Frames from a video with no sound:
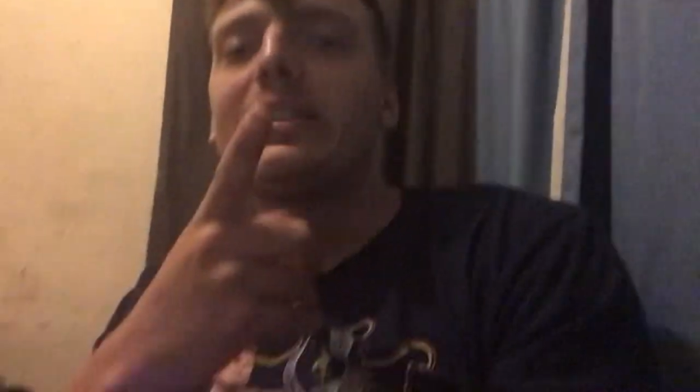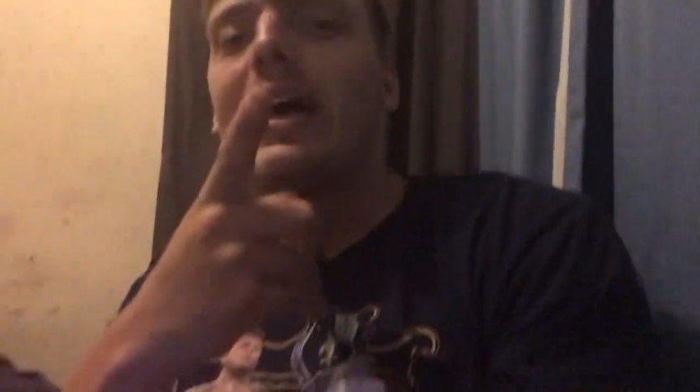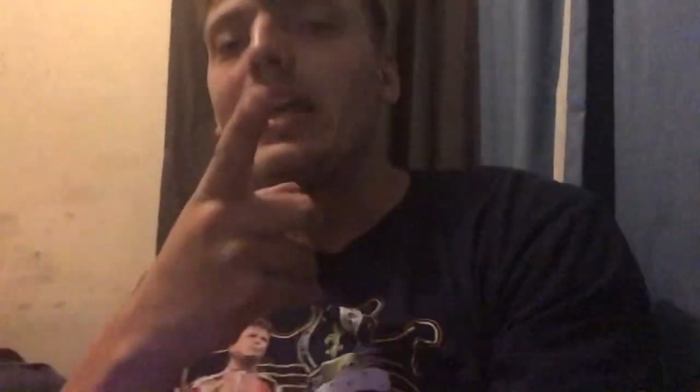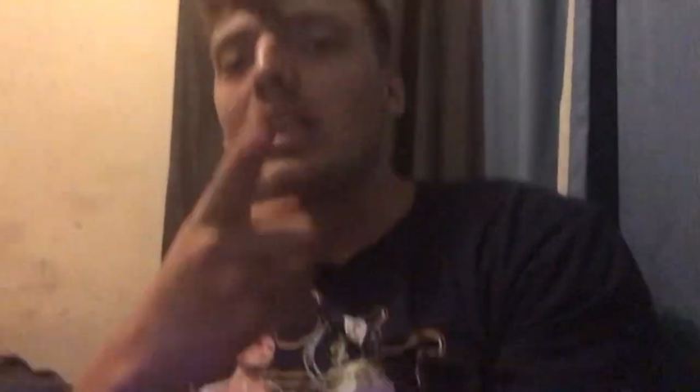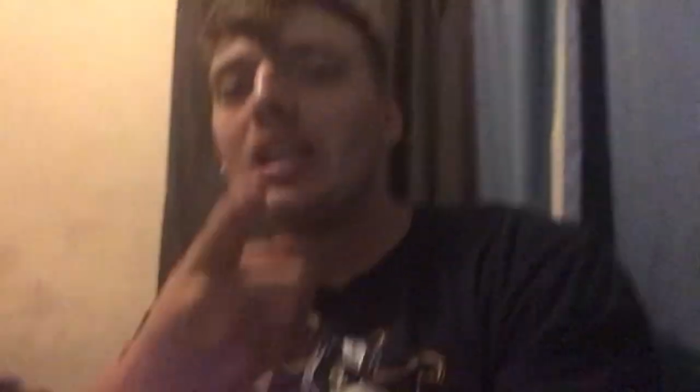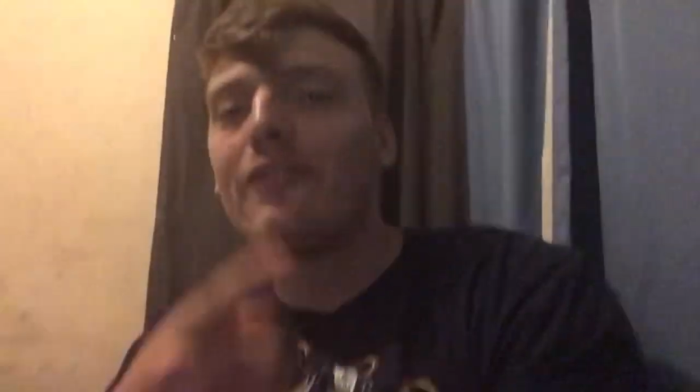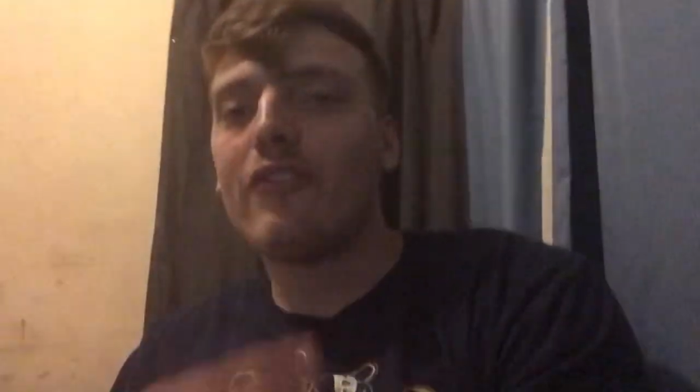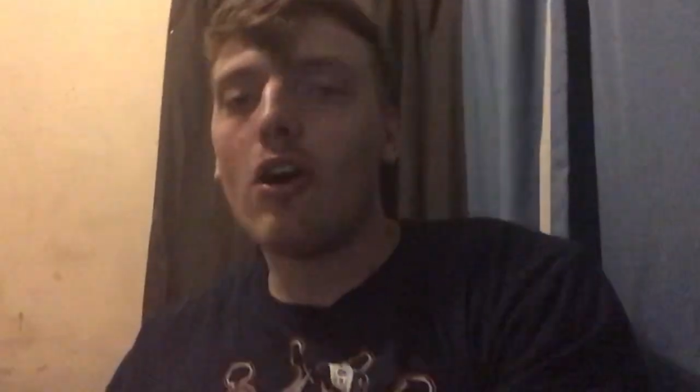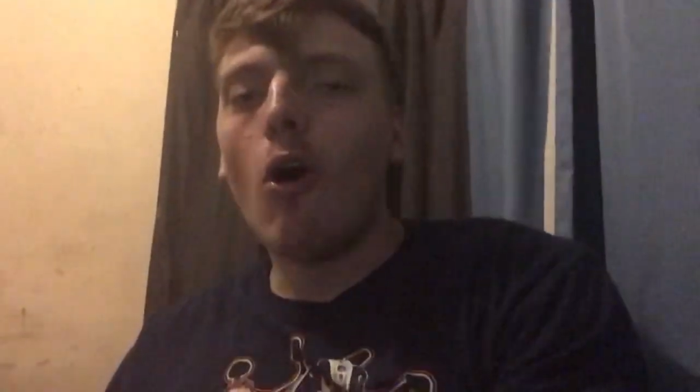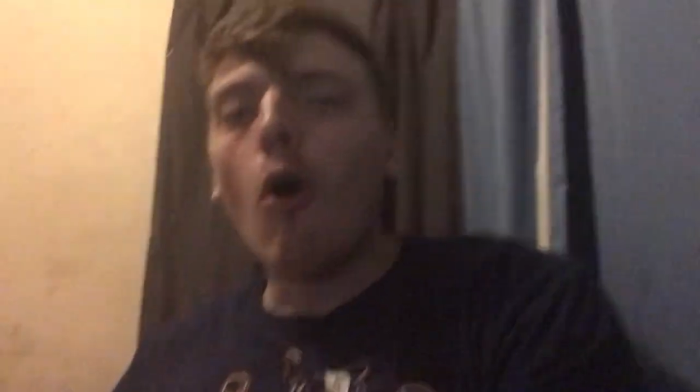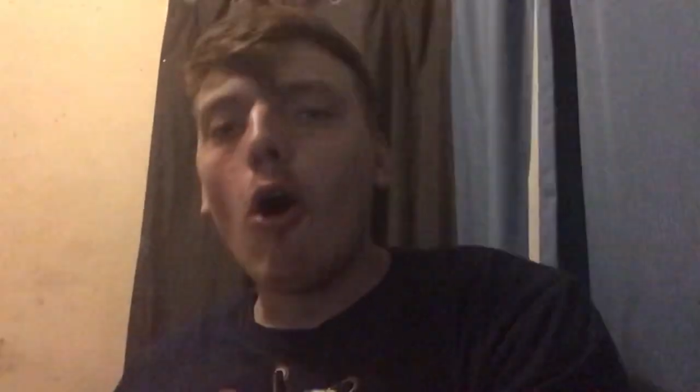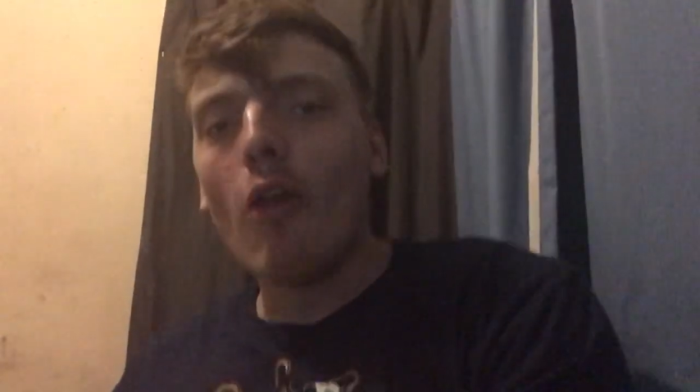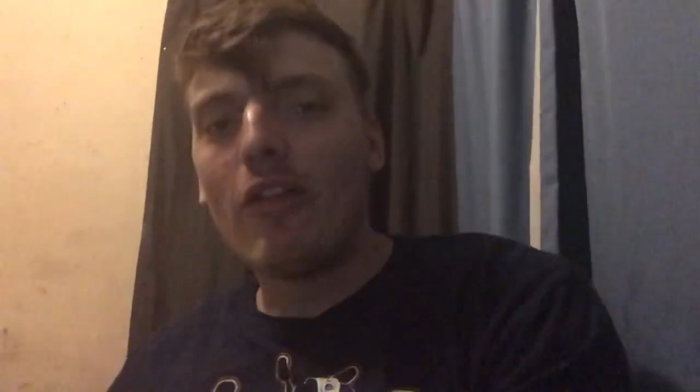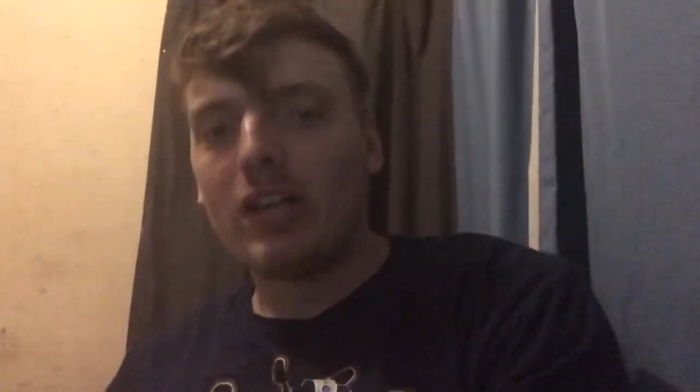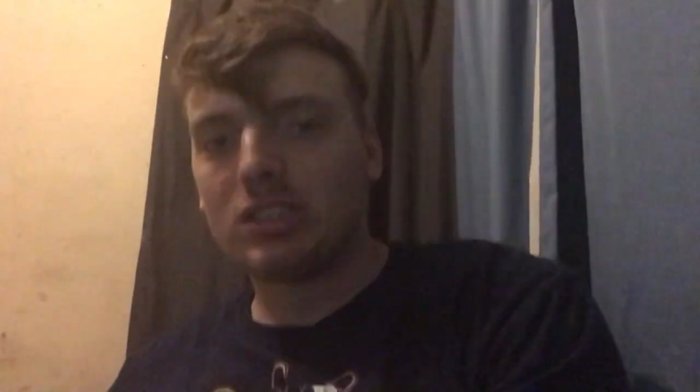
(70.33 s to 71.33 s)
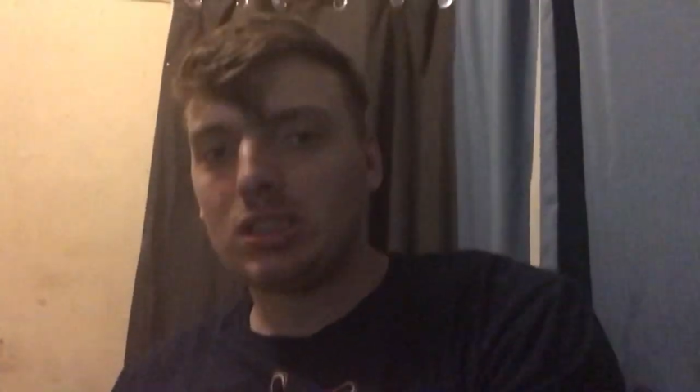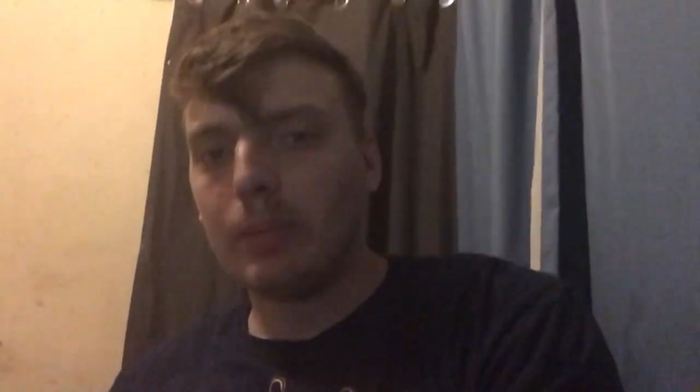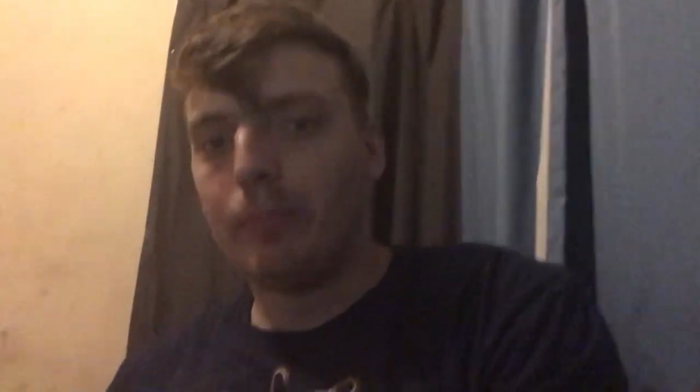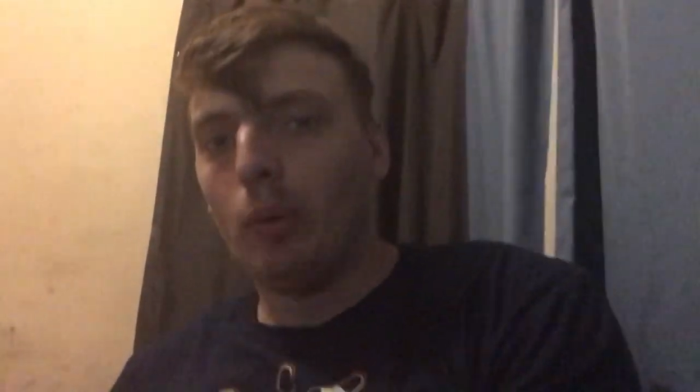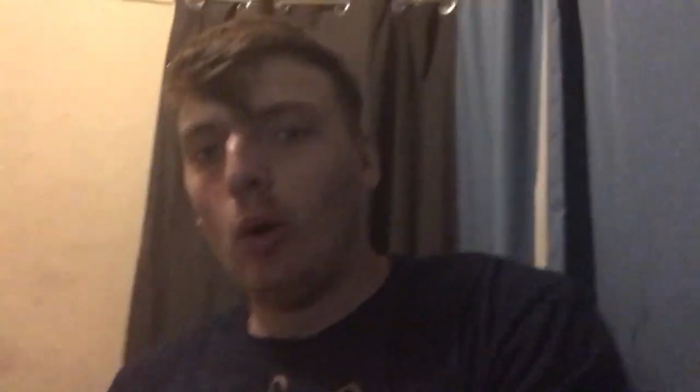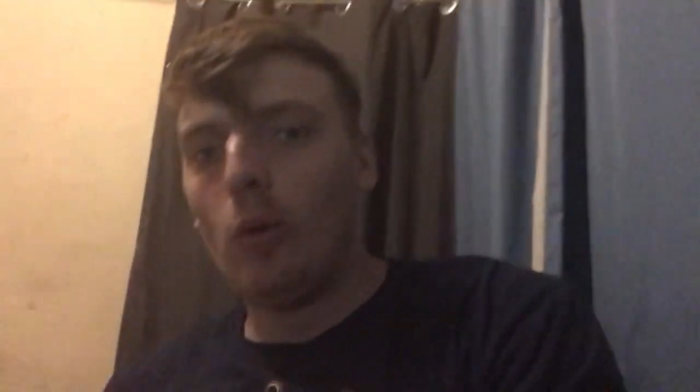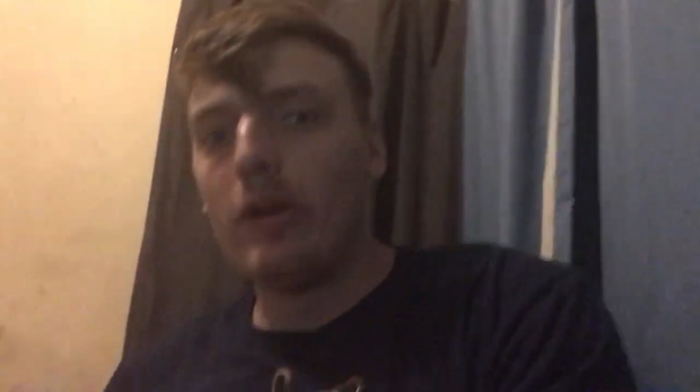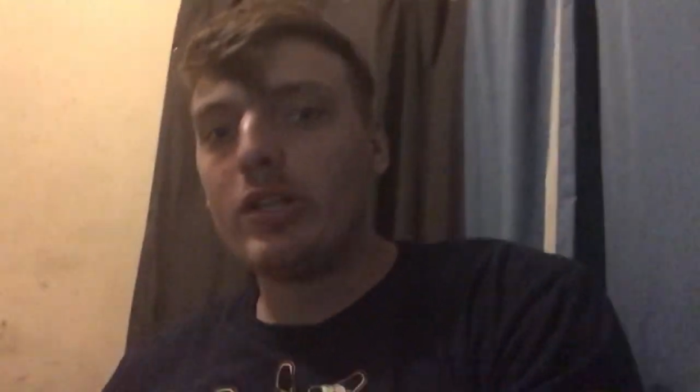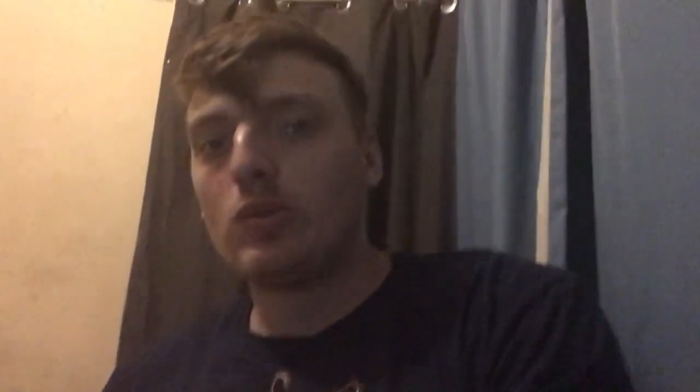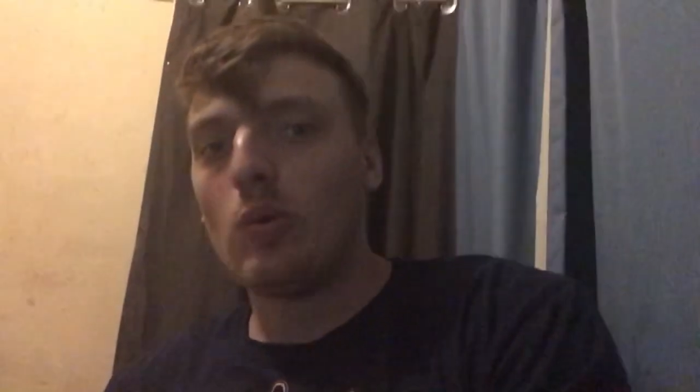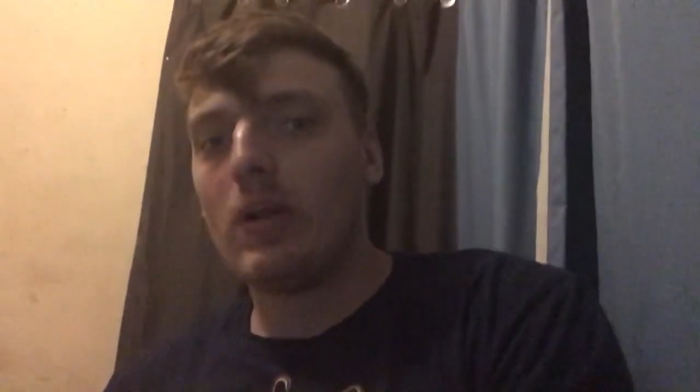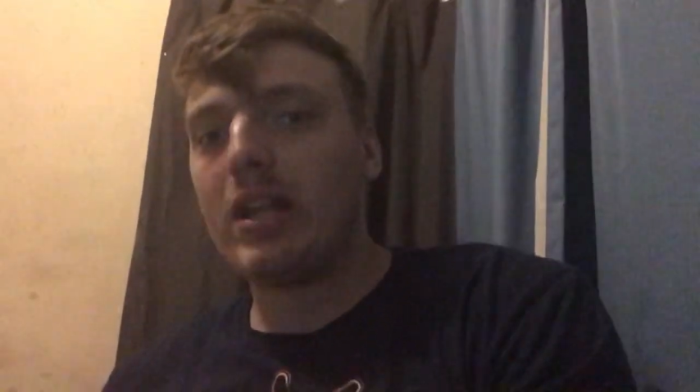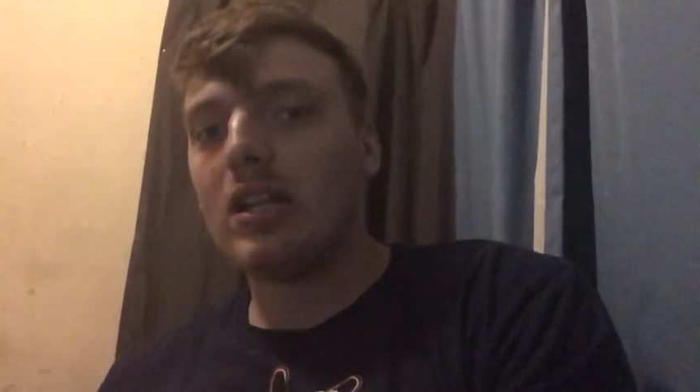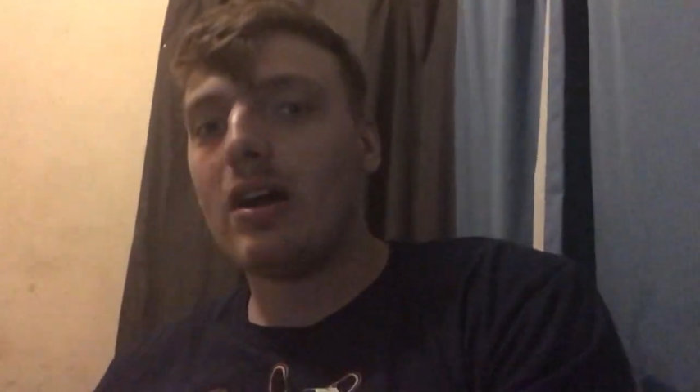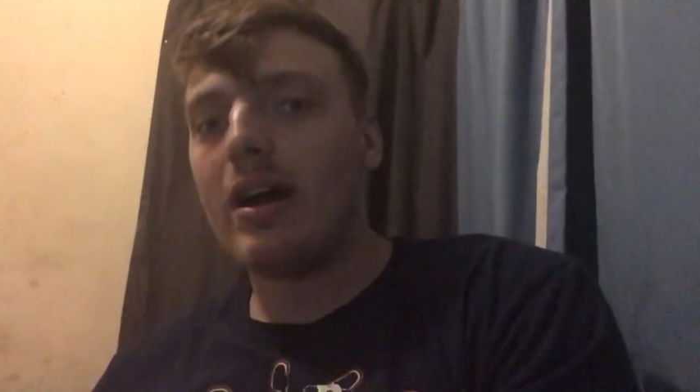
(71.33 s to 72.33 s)
thank you for all the support in
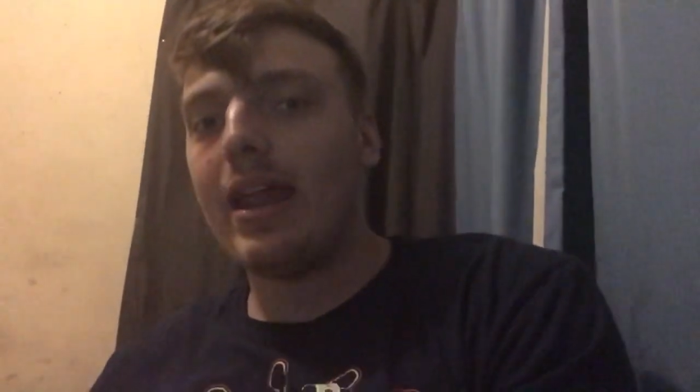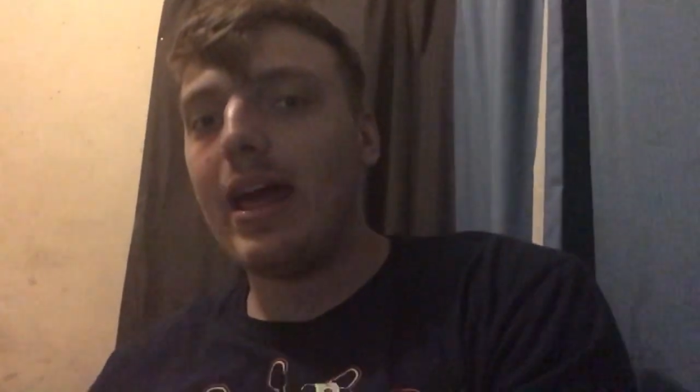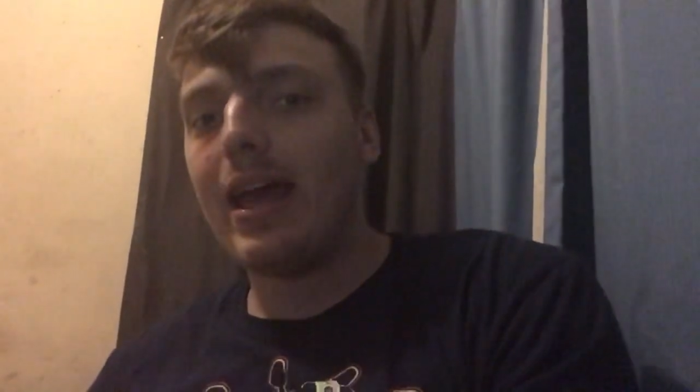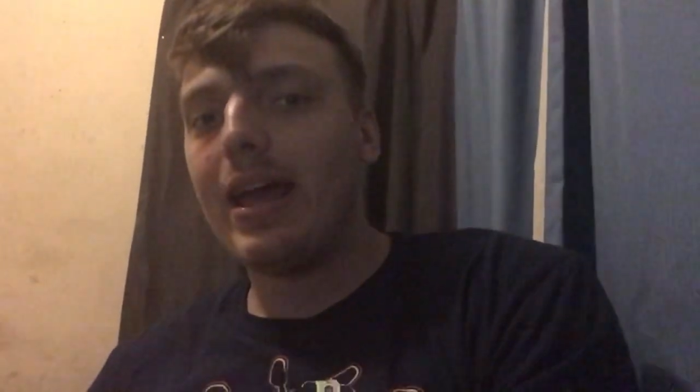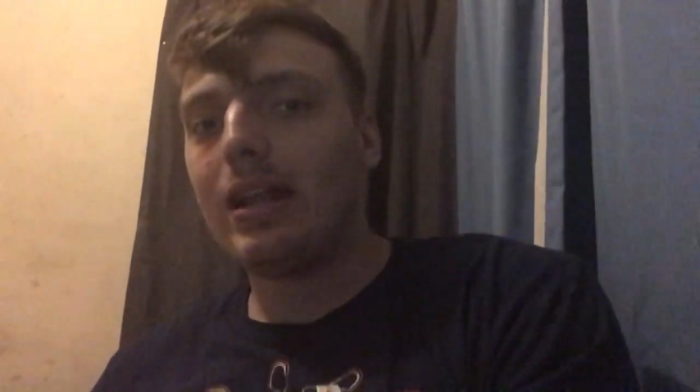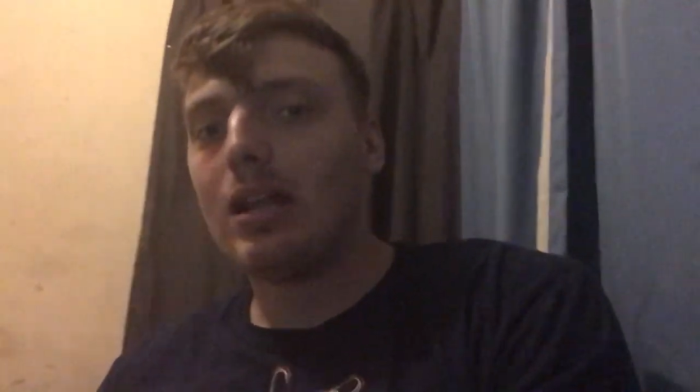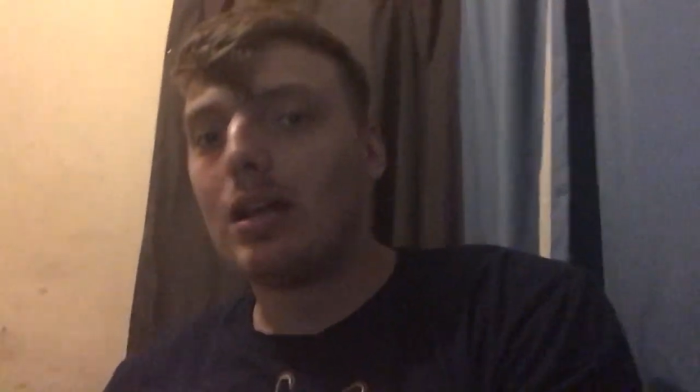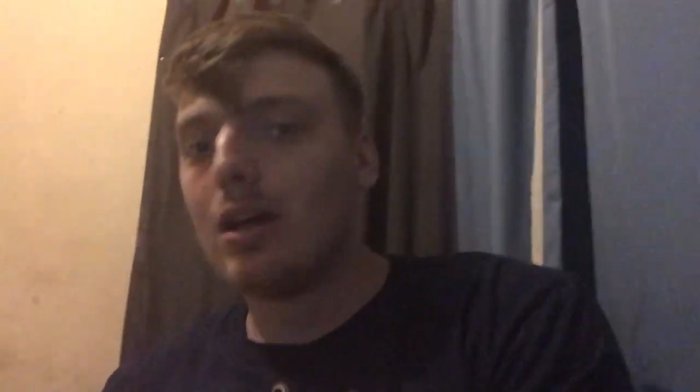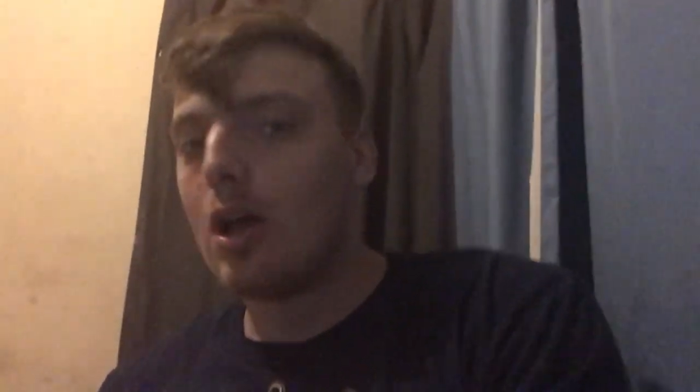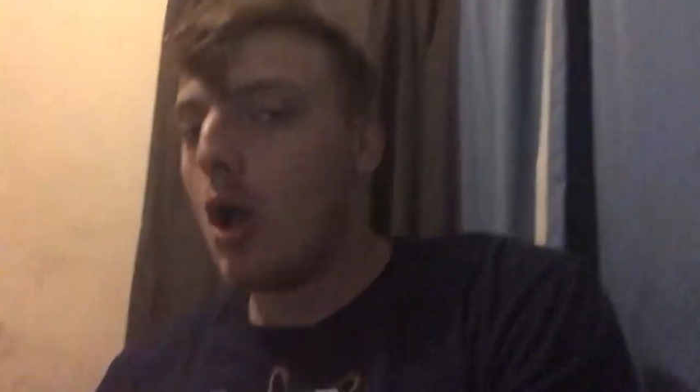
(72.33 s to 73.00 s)
2019.